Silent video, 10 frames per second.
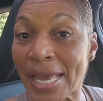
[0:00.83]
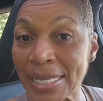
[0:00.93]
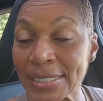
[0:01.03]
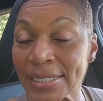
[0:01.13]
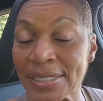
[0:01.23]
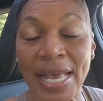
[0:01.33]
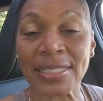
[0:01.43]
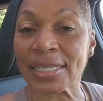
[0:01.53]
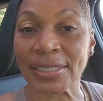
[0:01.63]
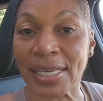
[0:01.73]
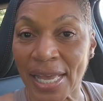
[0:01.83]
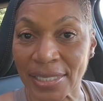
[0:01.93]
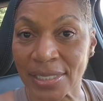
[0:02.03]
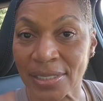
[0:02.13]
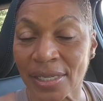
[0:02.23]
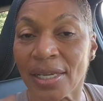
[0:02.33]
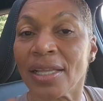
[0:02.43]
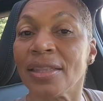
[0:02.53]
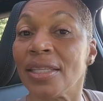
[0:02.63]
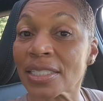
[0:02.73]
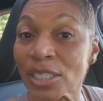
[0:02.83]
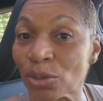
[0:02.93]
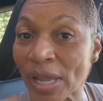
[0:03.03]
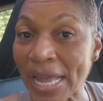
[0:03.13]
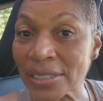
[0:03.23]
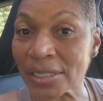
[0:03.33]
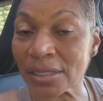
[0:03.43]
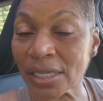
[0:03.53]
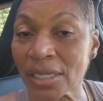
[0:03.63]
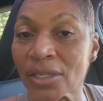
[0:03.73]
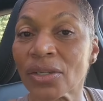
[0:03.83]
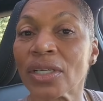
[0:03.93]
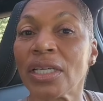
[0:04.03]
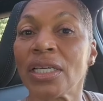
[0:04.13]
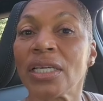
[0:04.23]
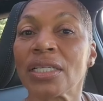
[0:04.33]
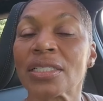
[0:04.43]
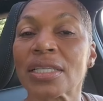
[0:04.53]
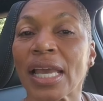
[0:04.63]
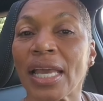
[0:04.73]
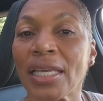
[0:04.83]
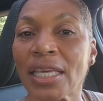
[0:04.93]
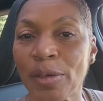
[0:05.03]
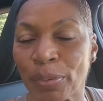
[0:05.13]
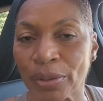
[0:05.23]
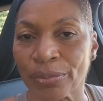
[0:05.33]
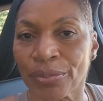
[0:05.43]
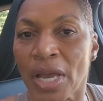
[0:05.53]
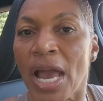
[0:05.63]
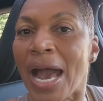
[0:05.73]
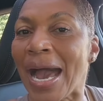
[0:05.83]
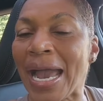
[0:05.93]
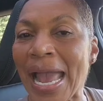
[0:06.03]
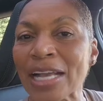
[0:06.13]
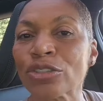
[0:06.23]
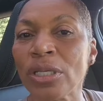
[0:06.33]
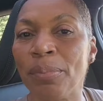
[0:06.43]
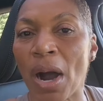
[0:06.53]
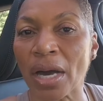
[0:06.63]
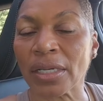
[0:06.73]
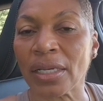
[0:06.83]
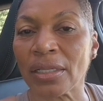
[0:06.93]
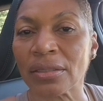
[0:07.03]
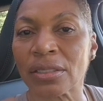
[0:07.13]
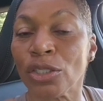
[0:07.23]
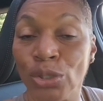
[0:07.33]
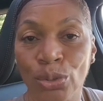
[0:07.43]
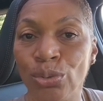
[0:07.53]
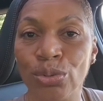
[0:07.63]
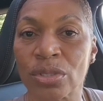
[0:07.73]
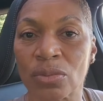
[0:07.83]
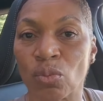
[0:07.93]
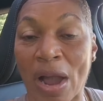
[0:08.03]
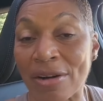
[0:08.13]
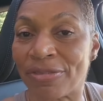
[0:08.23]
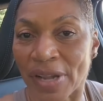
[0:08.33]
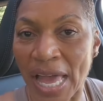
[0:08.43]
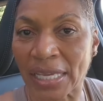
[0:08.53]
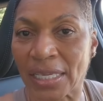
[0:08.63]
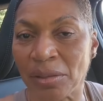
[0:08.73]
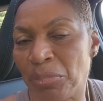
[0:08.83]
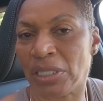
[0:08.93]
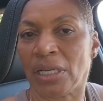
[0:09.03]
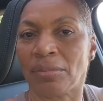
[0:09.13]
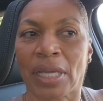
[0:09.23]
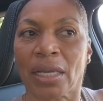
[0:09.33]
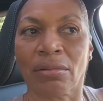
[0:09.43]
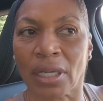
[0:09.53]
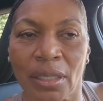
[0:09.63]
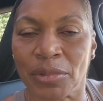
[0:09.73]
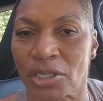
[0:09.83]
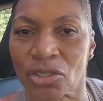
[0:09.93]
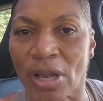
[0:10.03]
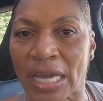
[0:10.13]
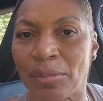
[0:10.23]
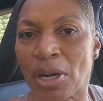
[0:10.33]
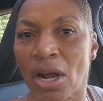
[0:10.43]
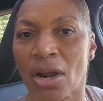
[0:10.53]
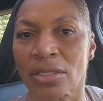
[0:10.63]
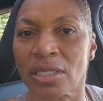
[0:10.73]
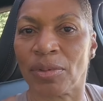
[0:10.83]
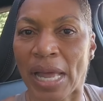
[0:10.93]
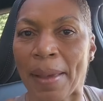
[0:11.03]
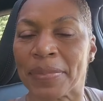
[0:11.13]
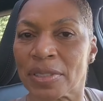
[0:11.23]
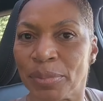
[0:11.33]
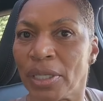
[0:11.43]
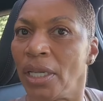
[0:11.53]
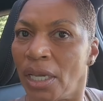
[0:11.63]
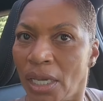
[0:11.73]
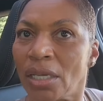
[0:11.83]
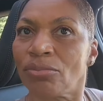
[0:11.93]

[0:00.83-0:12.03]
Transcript: Yes, yes, and yes. This little gadget here is a keeper. I actually bought it to use while flying, but then I'm like, okay, let me just try it in my car and see what happens. But